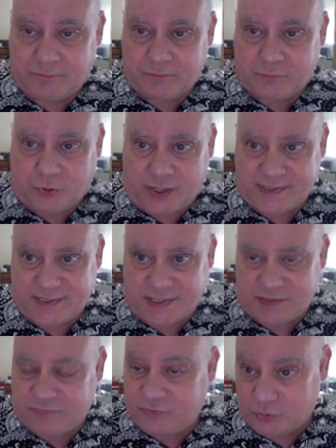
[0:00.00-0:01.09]
process
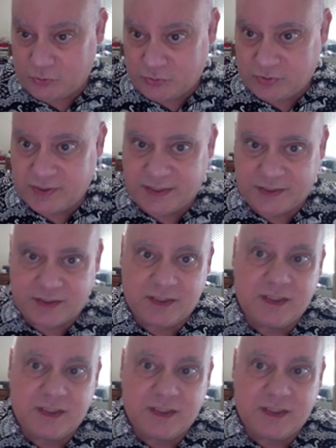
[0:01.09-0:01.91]
food and